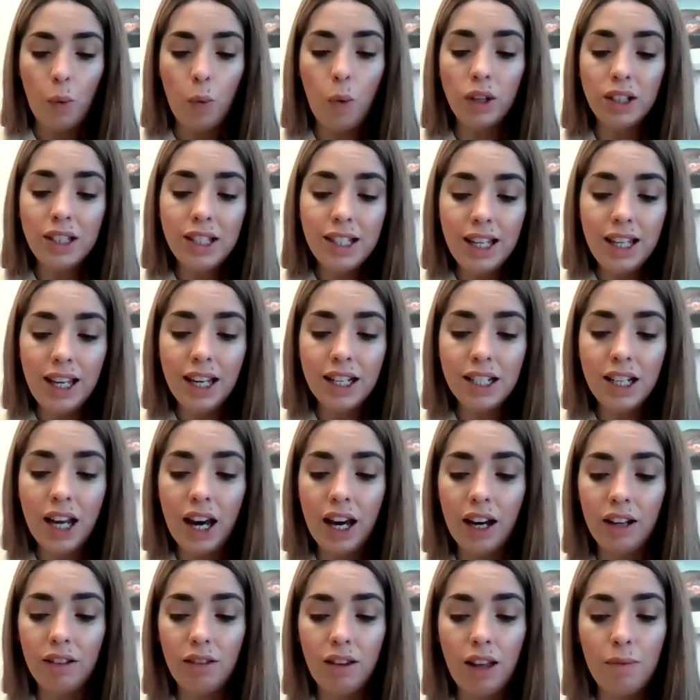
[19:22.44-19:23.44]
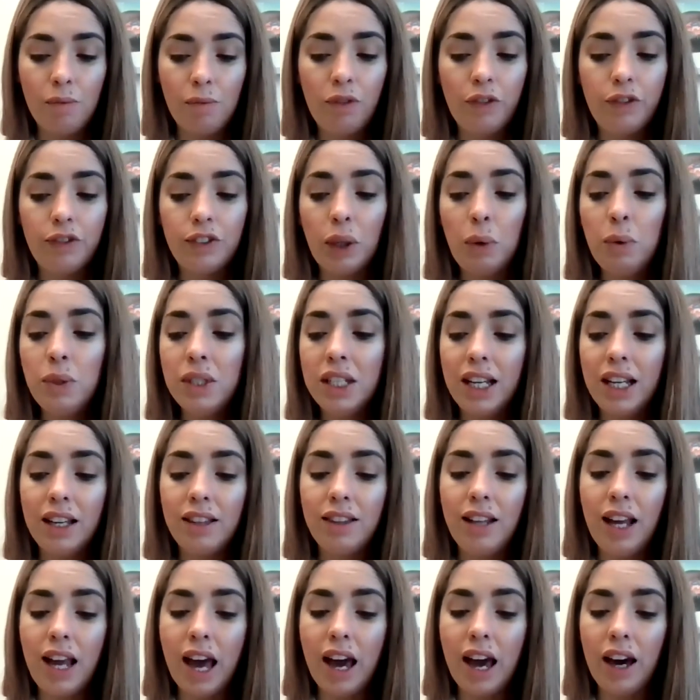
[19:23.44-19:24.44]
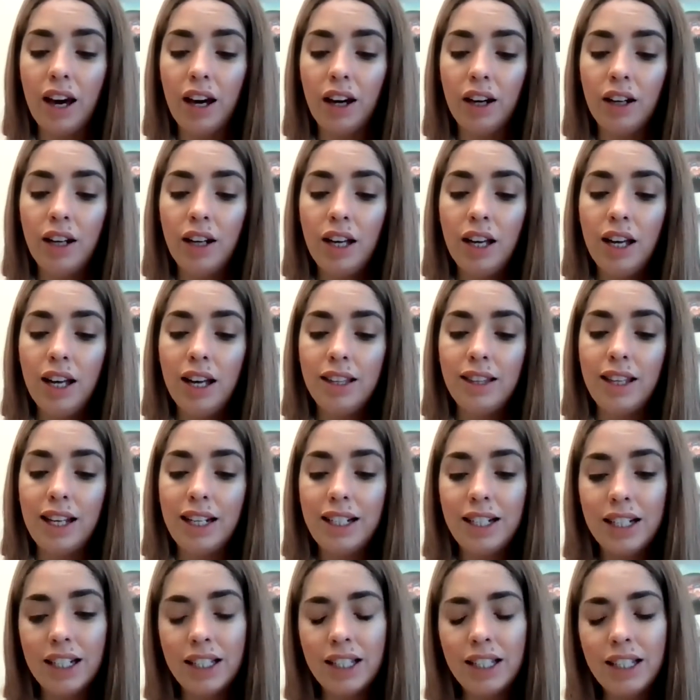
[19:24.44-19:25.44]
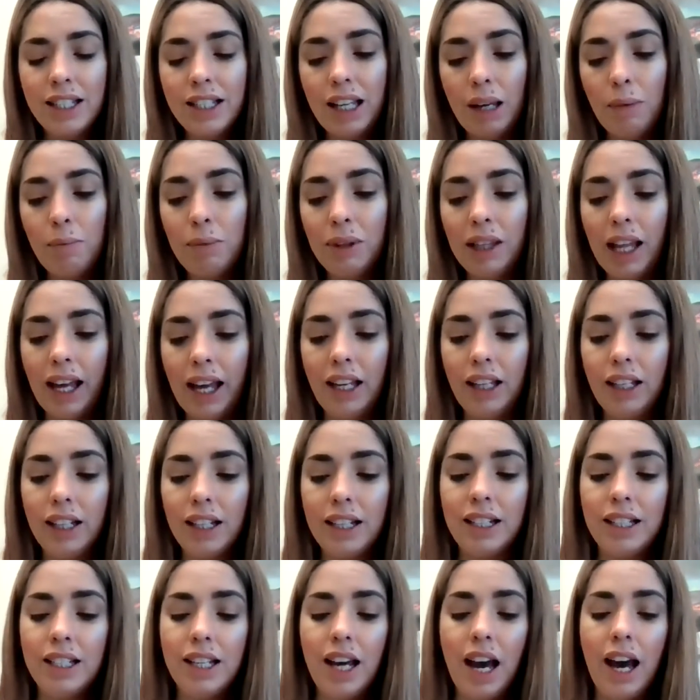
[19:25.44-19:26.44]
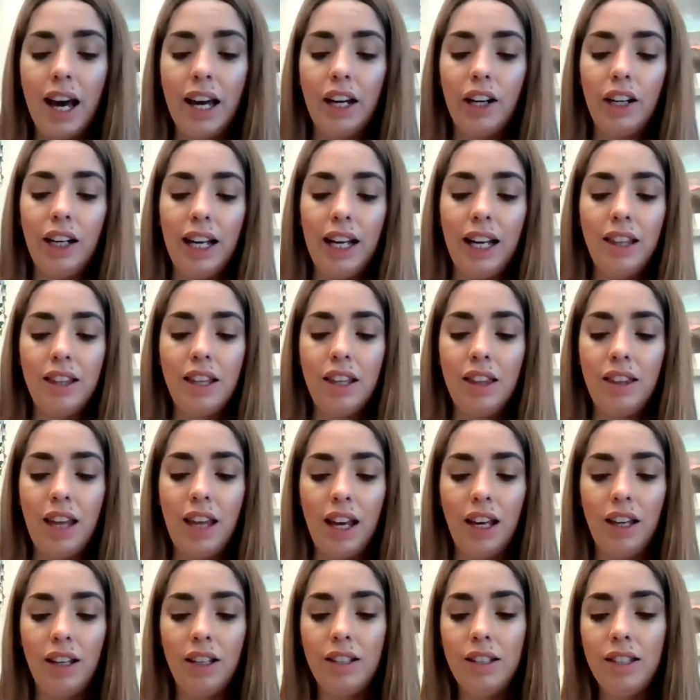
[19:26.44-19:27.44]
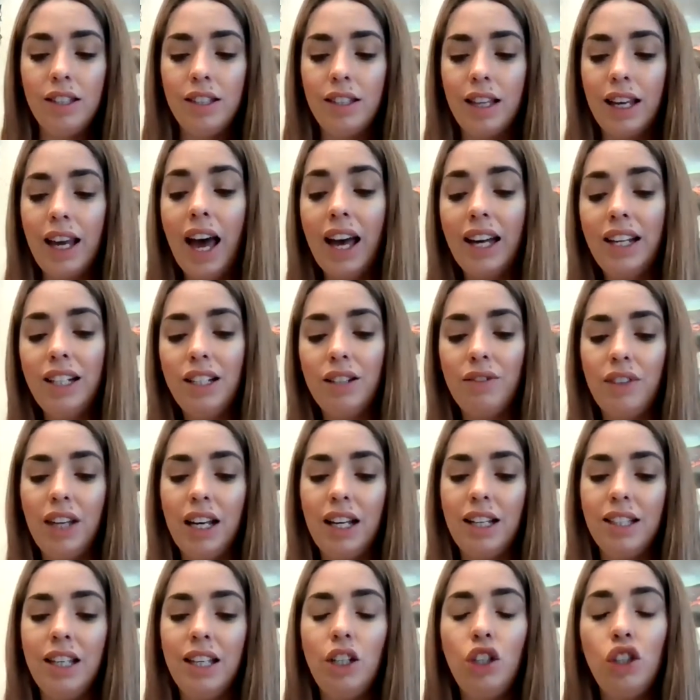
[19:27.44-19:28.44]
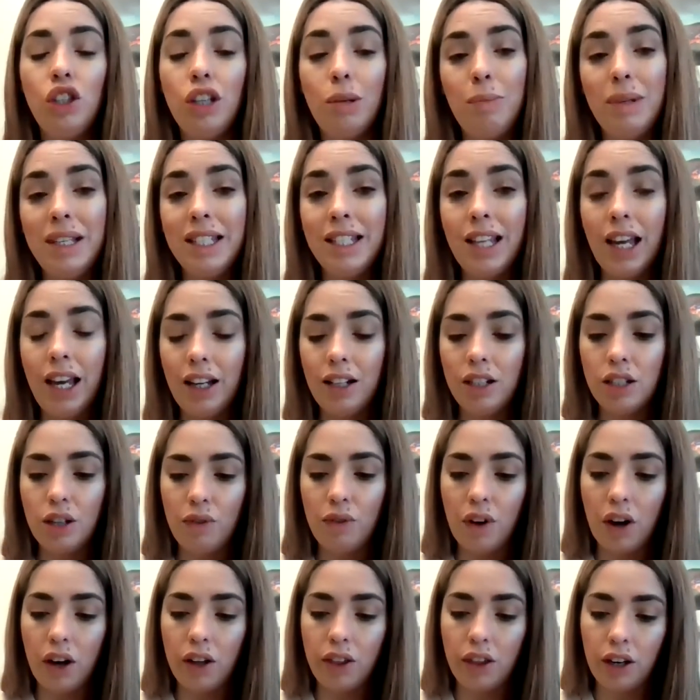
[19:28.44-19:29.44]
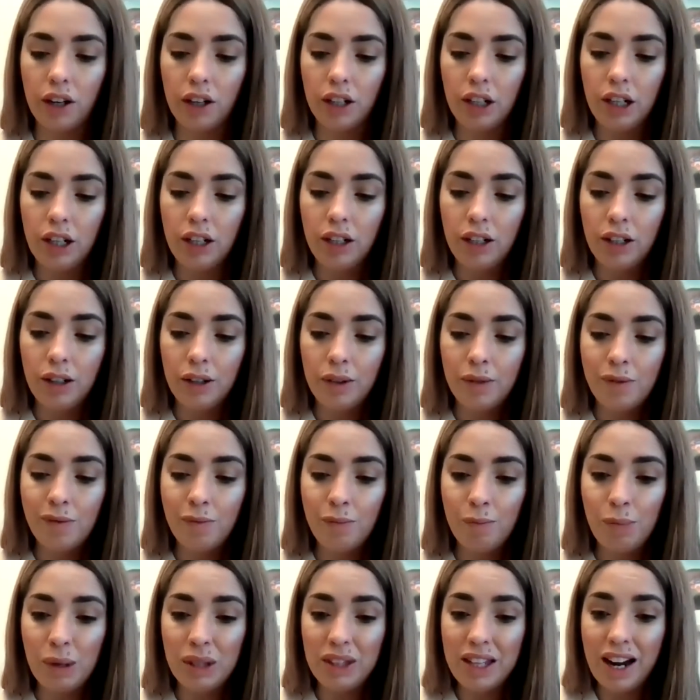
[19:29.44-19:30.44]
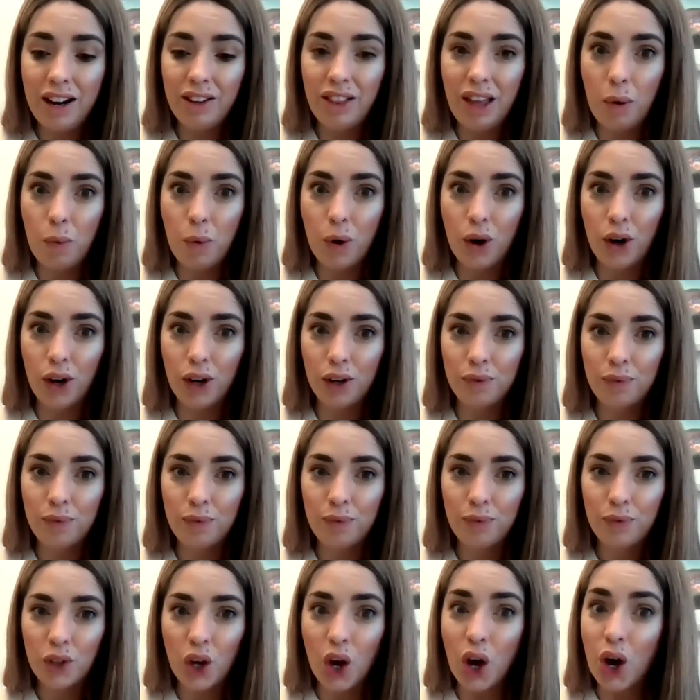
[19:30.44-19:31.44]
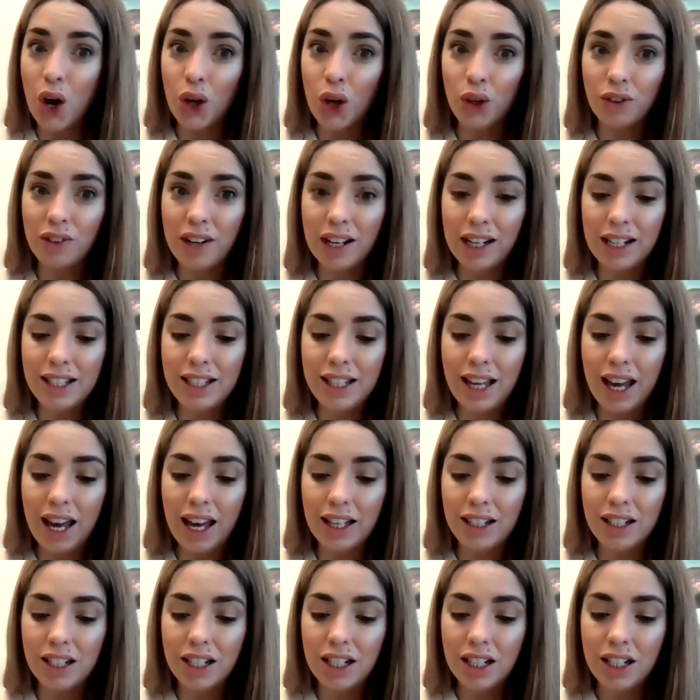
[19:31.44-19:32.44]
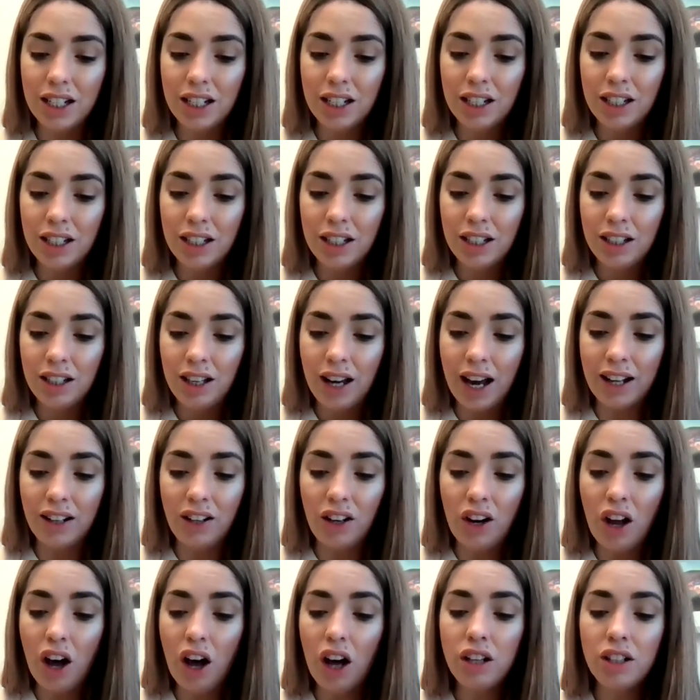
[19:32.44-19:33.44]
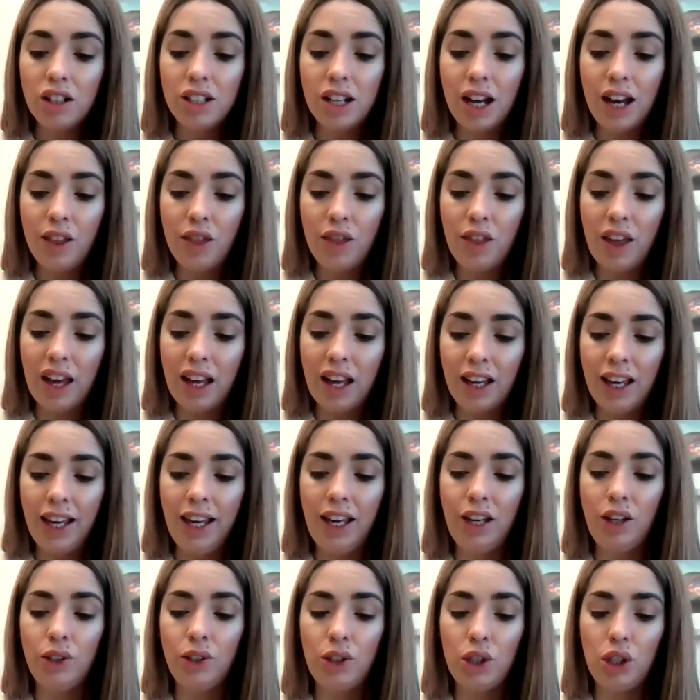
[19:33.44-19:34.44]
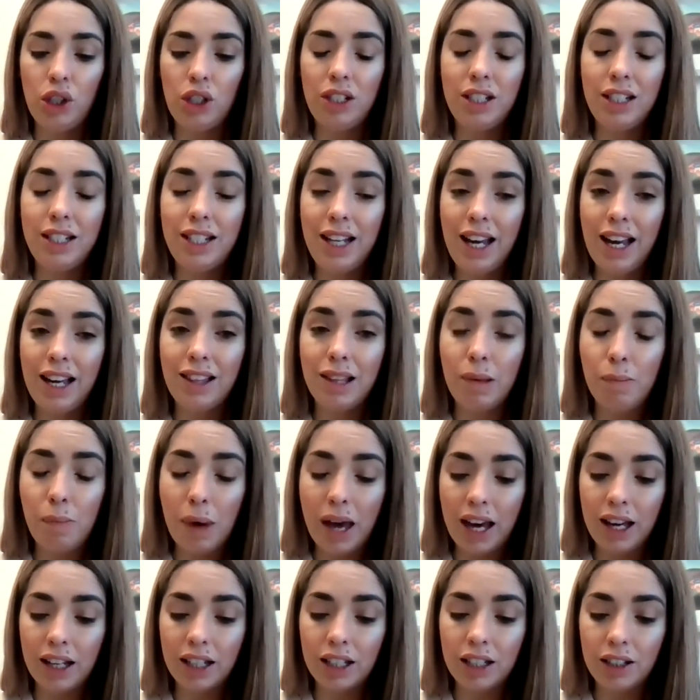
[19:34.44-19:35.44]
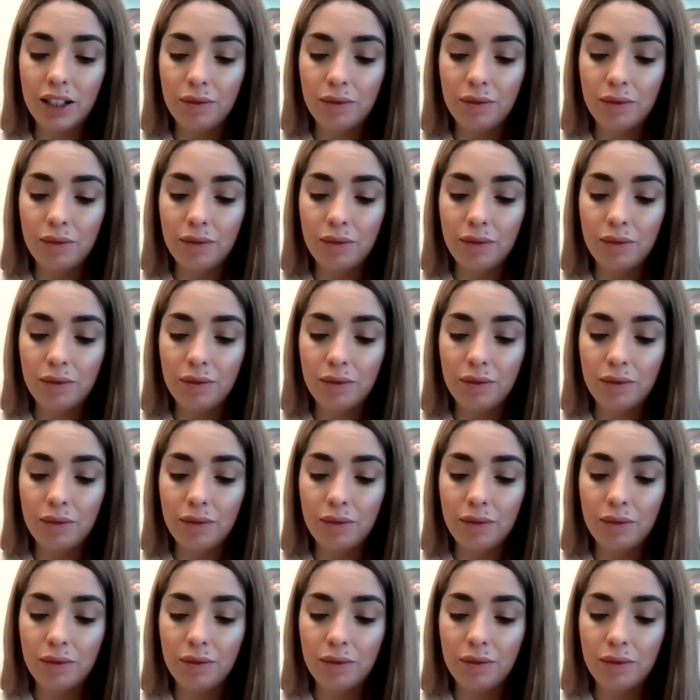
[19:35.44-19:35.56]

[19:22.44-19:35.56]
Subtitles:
Once he had heard them floating in the air, they didn't seem like entirely the kind of things he should be saying to Father. There they were, already said, and not anything he could do to take them back.